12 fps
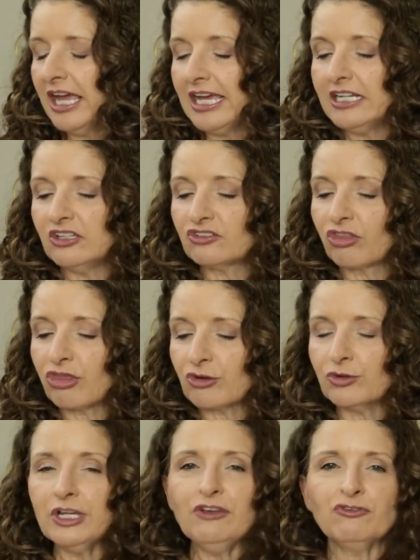It is
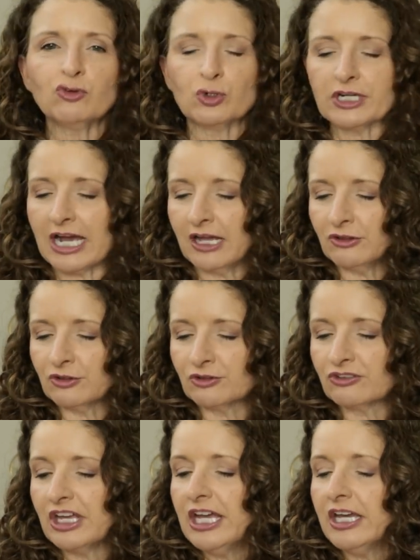
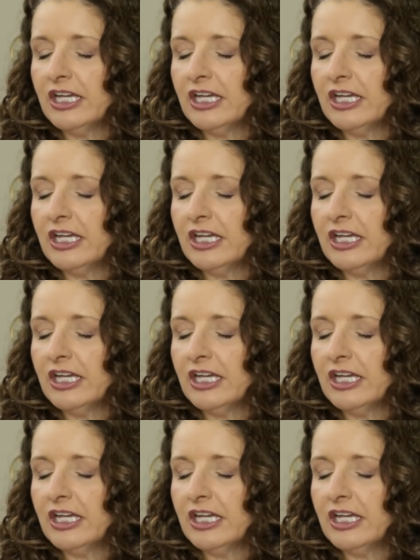$34.